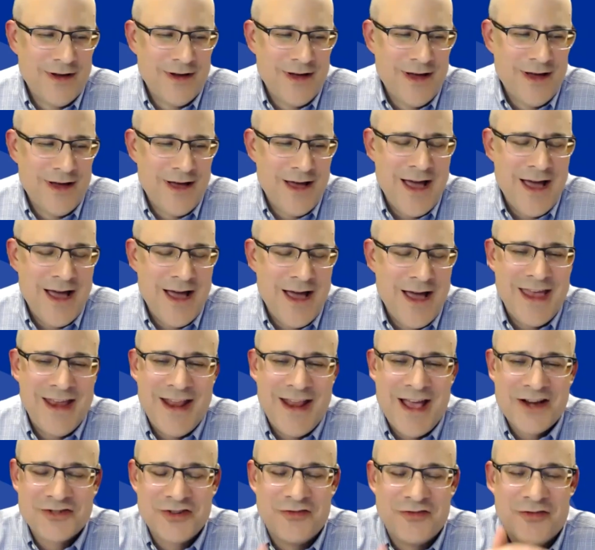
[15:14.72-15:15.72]
I had
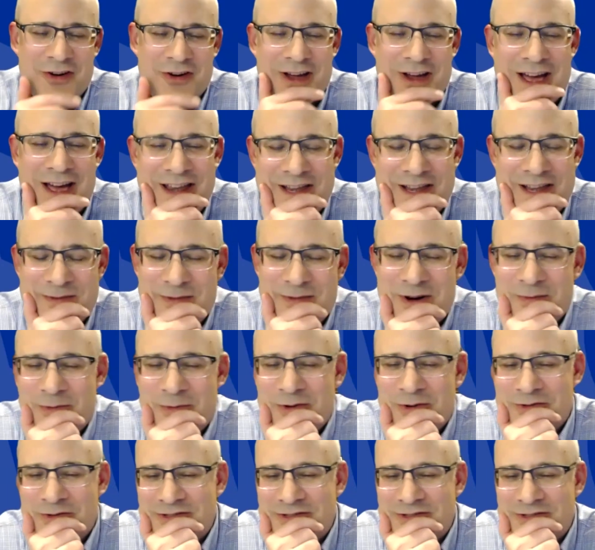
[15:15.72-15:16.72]
actually forgotten about
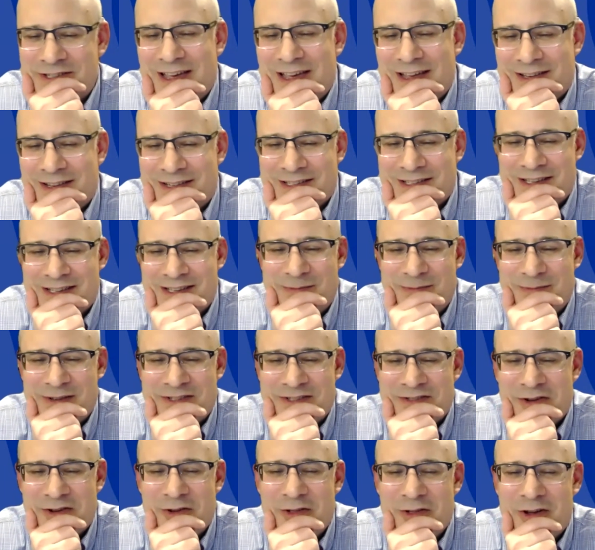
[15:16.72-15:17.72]
bone scan because it'd been
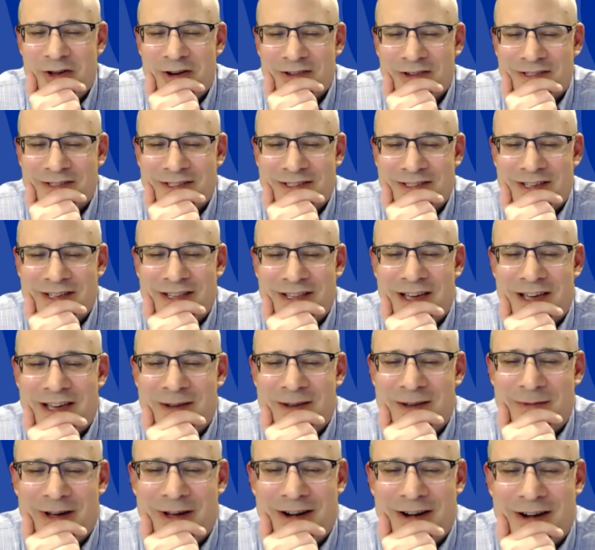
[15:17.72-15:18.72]
so long since I thought
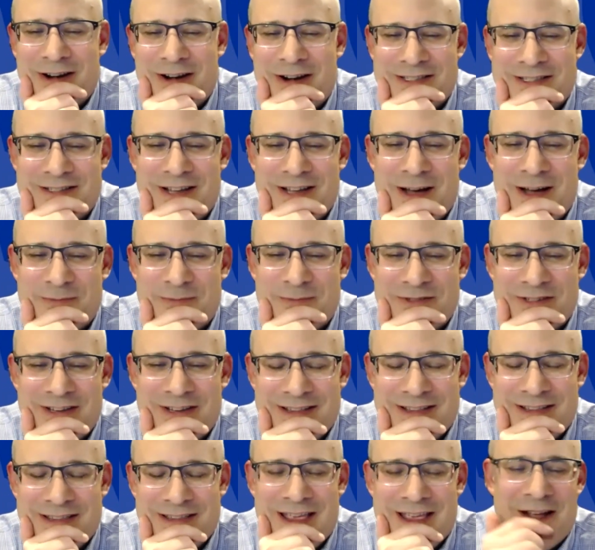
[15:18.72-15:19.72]
about it as an
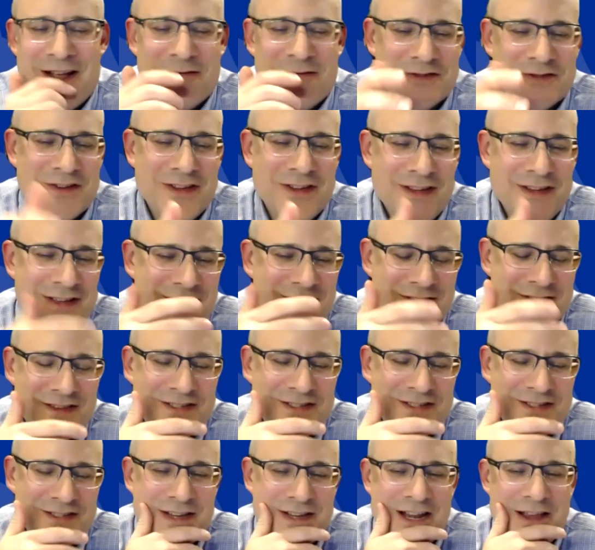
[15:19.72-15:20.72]
option that I was
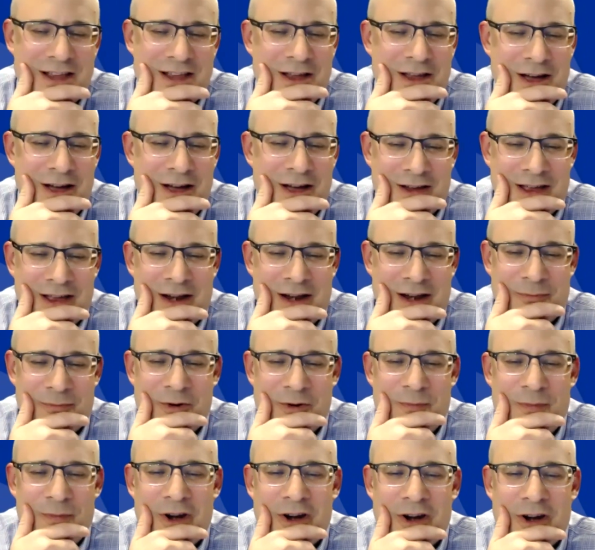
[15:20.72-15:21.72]
this study uh, kind of
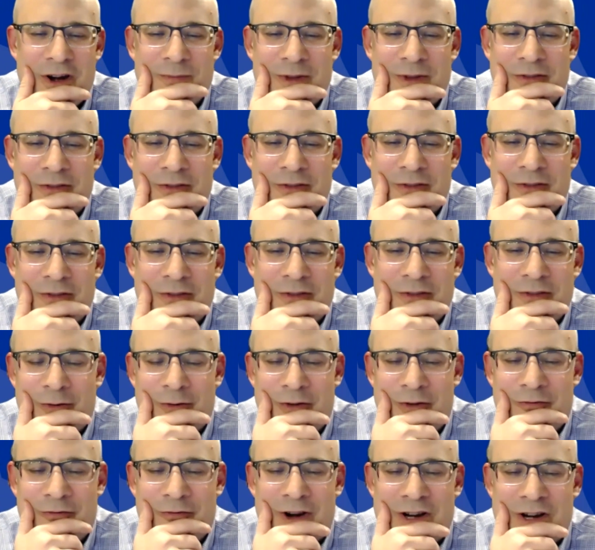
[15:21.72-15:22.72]
prepared me or
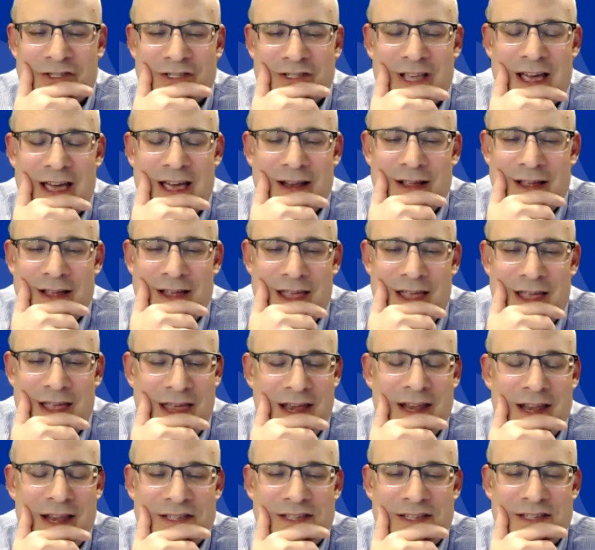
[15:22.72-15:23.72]
refreshed that.
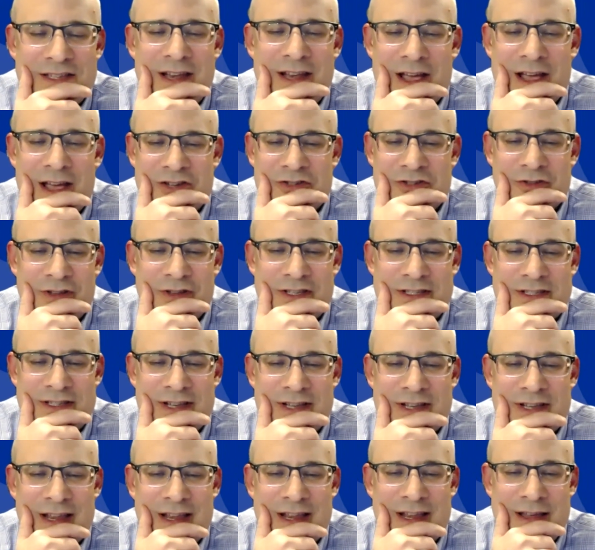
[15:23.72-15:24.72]
It is an excellent
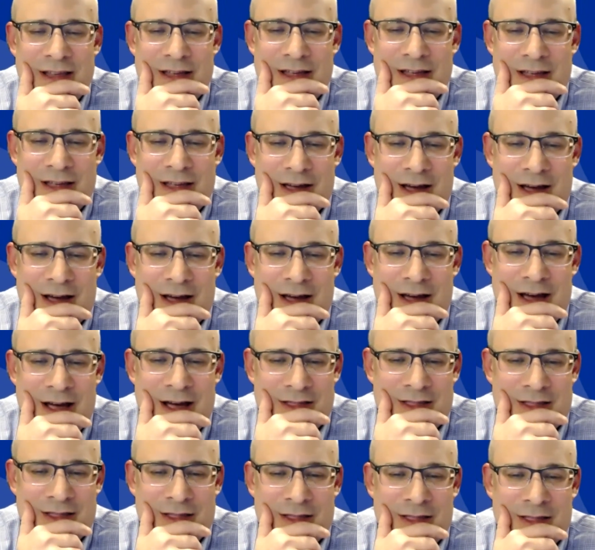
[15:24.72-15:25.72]
study. Uh,
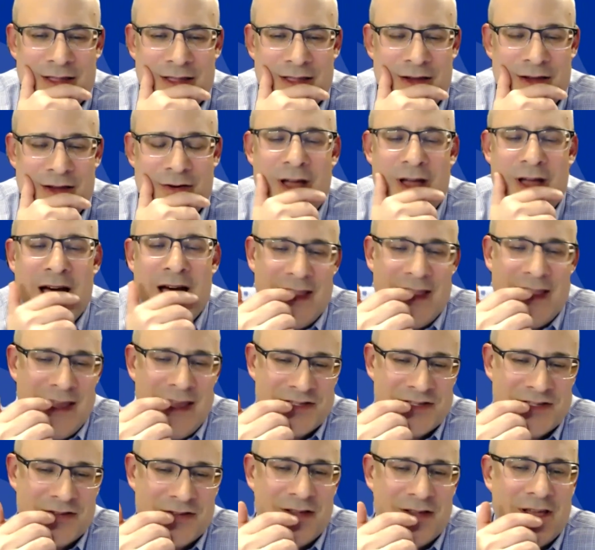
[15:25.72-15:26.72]
they're not
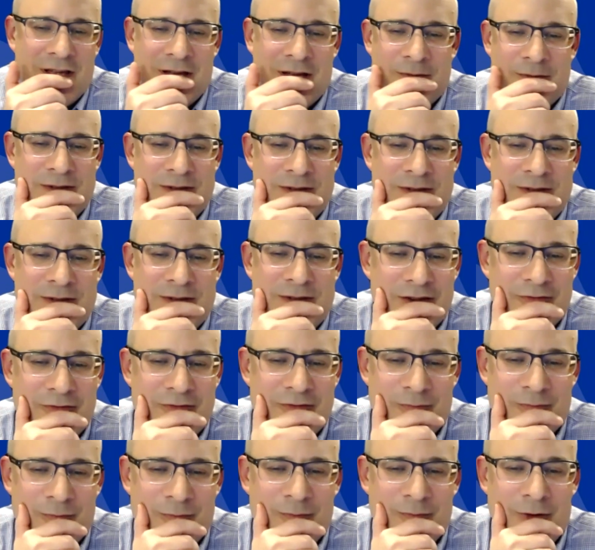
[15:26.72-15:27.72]
easily obtained.
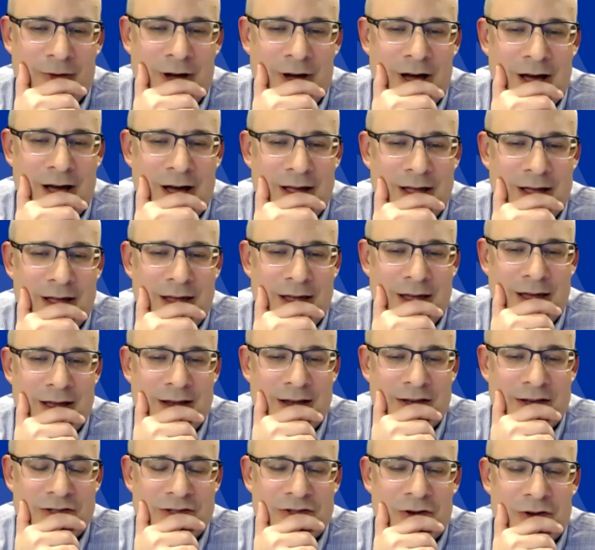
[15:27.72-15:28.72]
Uh,
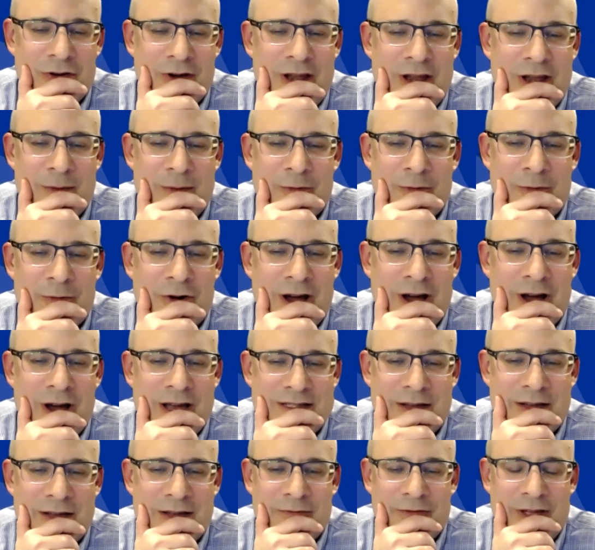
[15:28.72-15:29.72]
and so an MRI is
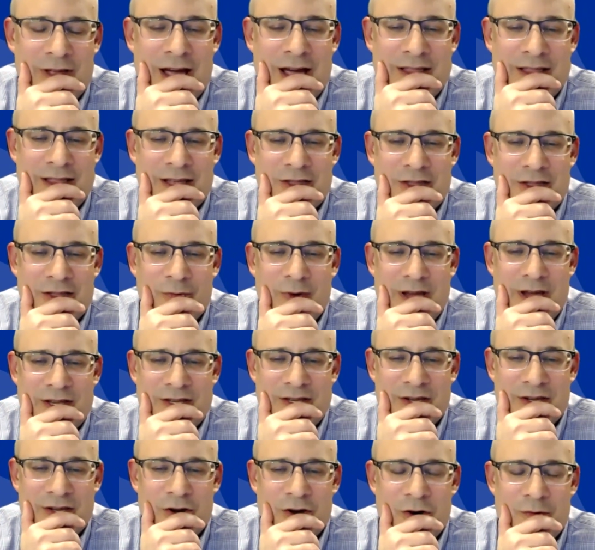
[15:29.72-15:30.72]
definitely, I think, the way
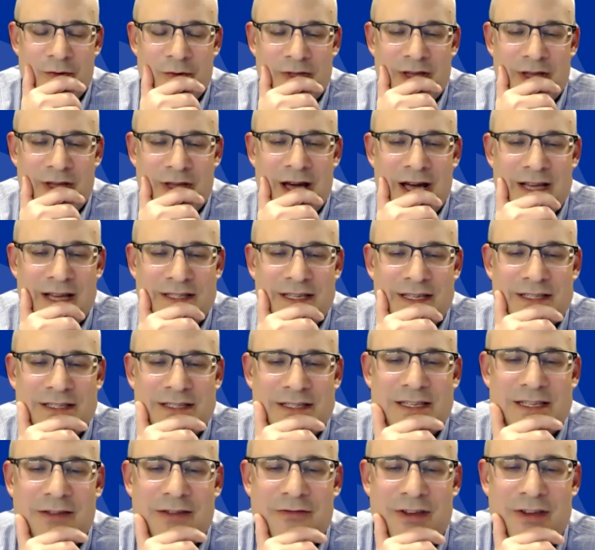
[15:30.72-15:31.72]
to go with the high
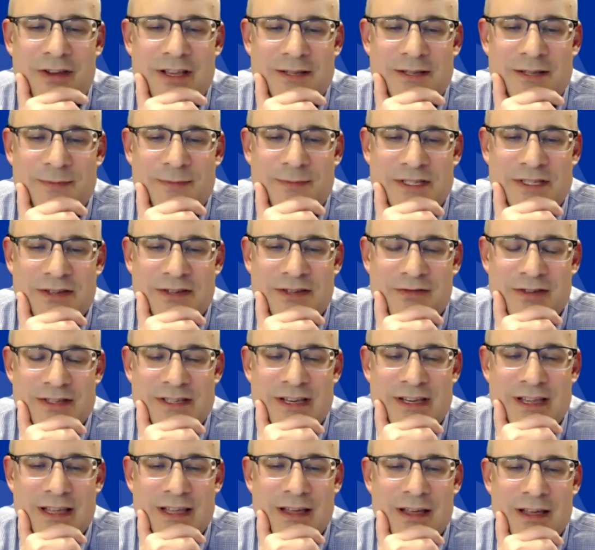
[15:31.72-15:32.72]
sensitivity and
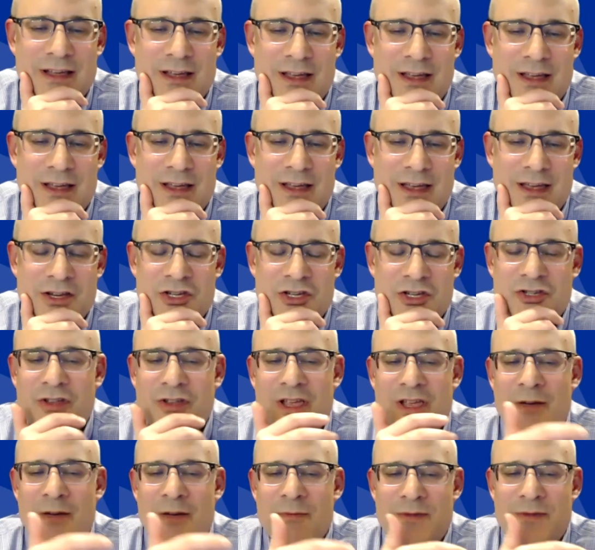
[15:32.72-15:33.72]
specificity.
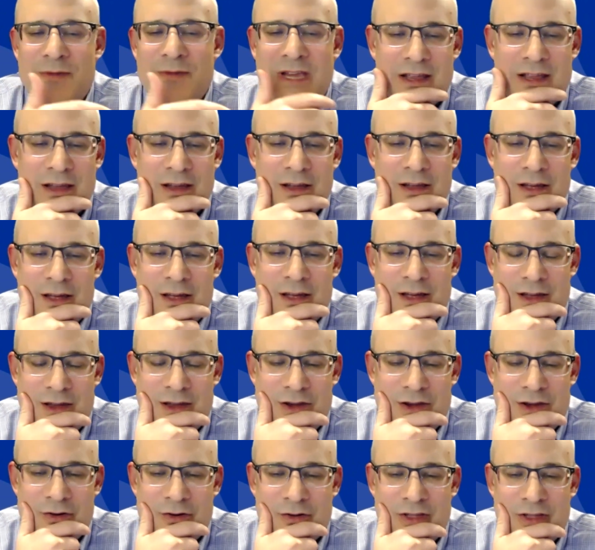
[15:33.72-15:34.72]
Additionally, obtaining,
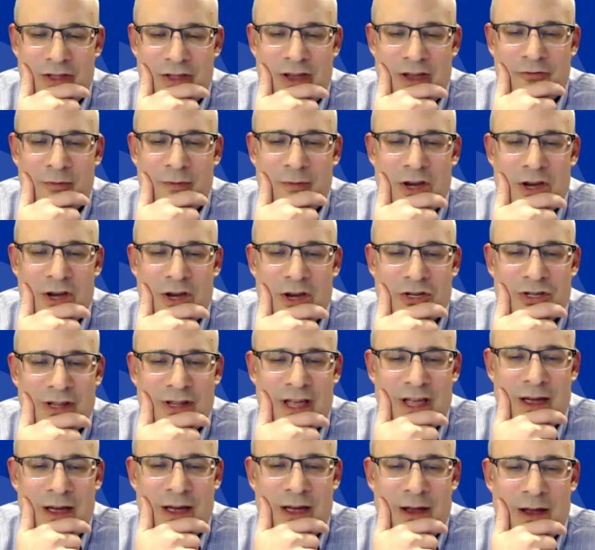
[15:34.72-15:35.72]
you know, the information
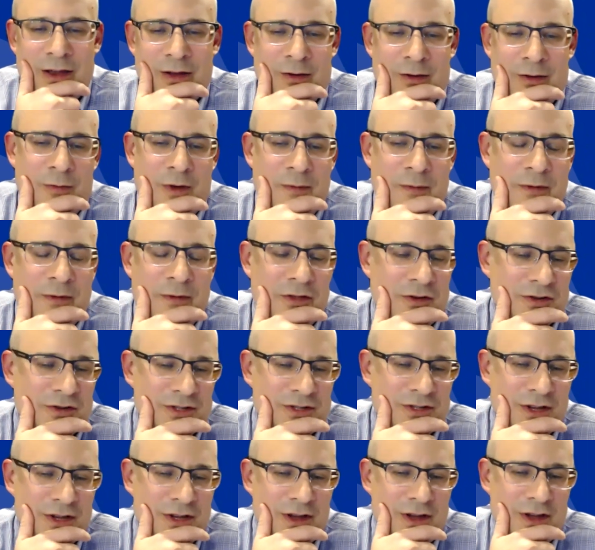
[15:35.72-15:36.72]
that it, maybe
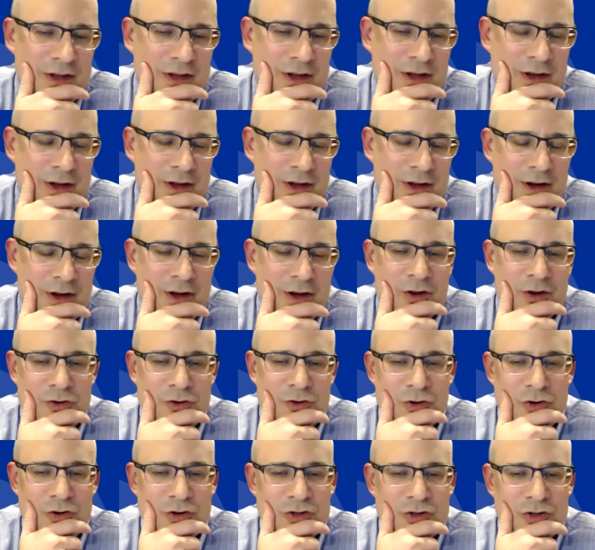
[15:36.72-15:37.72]
there's uh, a
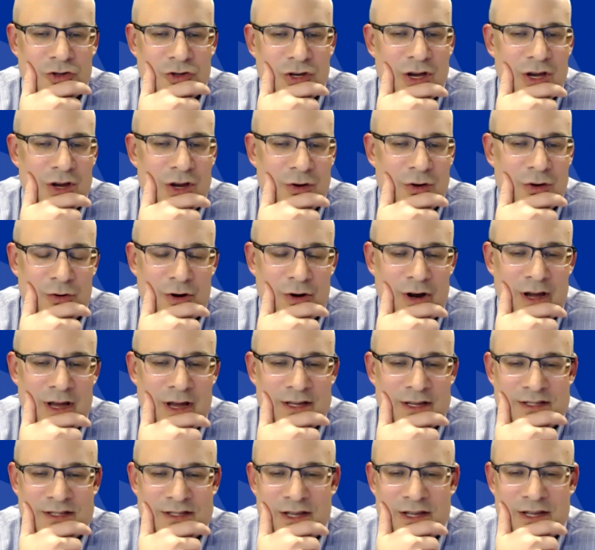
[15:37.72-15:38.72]
contusion or
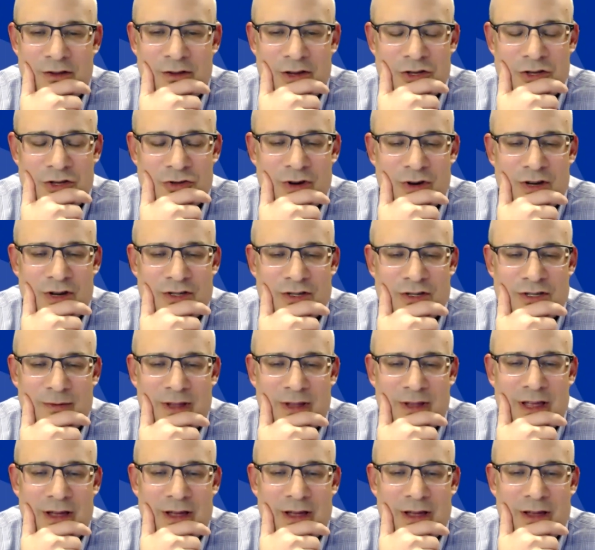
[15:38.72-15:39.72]
a SL injury or
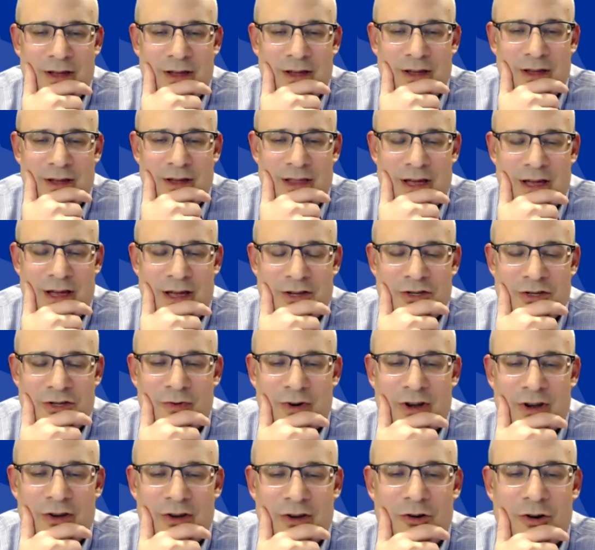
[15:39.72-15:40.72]
something that that you'd
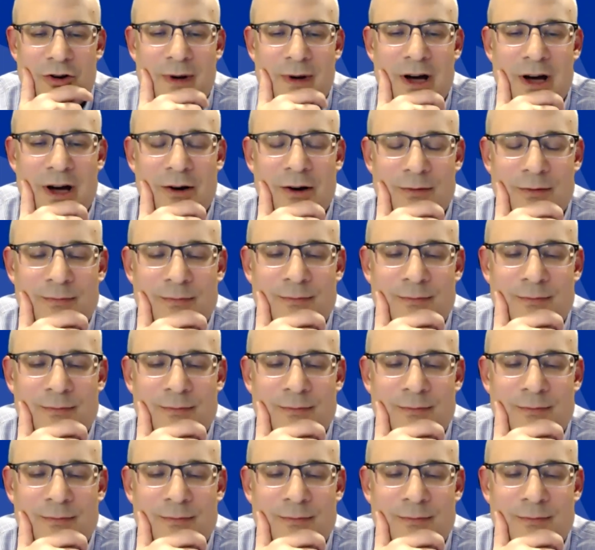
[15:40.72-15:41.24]
want to know about.